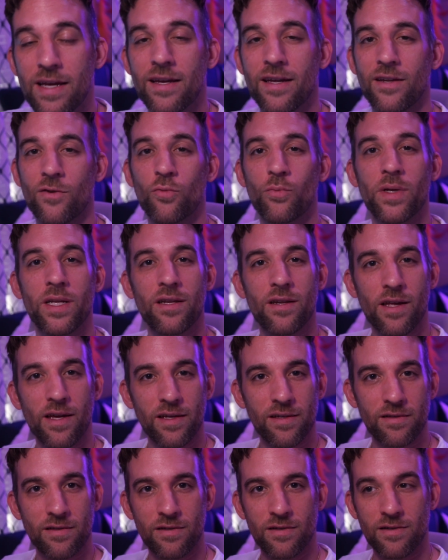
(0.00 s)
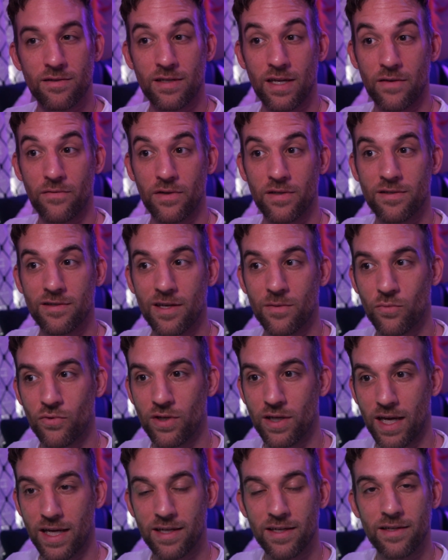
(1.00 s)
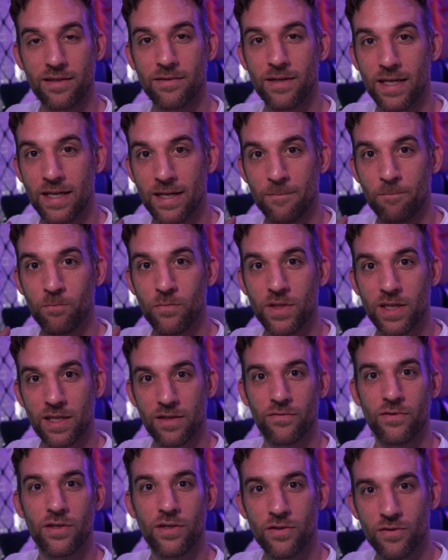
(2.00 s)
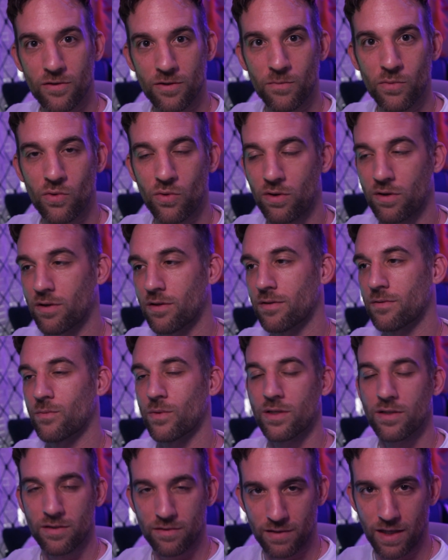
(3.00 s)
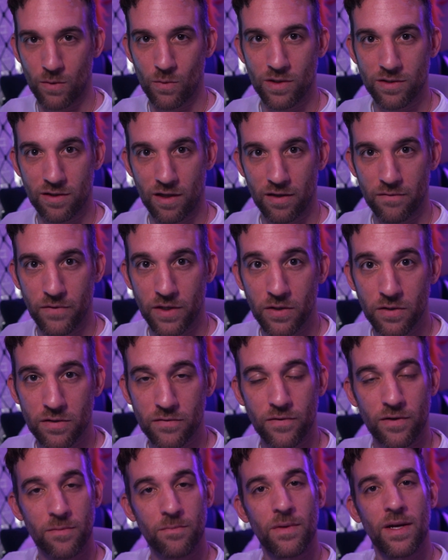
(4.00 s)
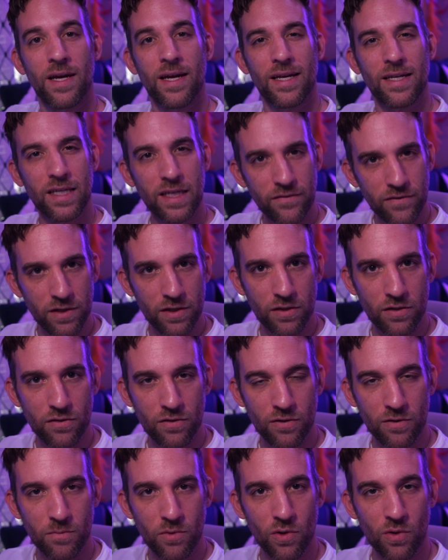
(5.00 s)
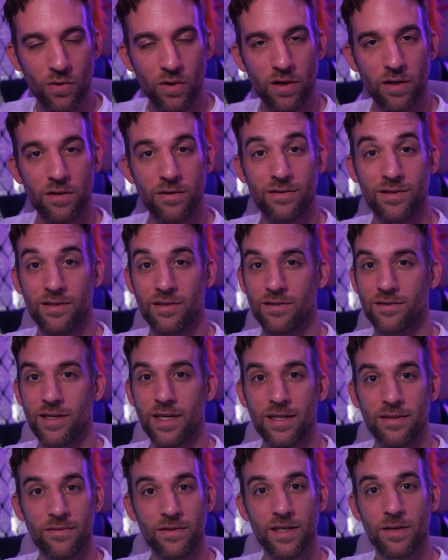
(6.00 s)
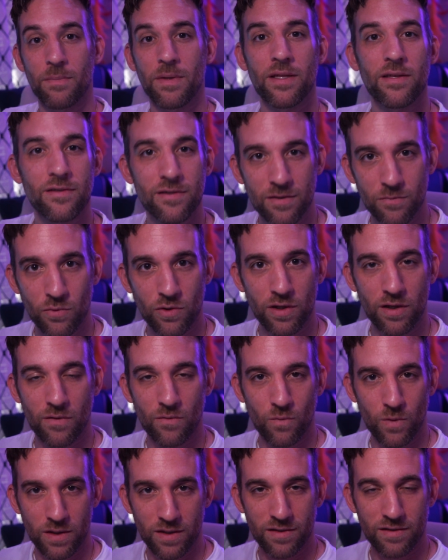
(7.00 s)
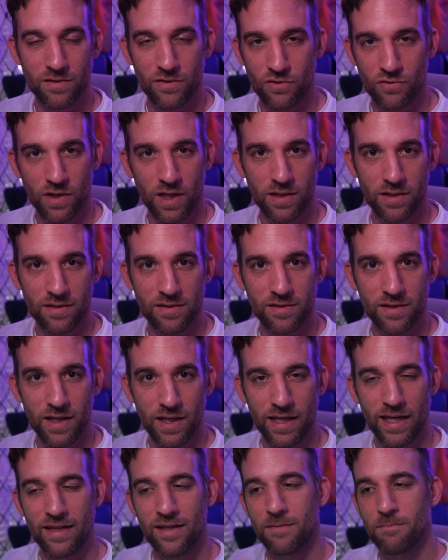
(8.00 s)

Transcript: And it would be nice to just have a summary. I can give a YouTube URL, which I watch a lot of videos from, give it a YouTube URL and just, hey, give me the summary of what this is trying to say. And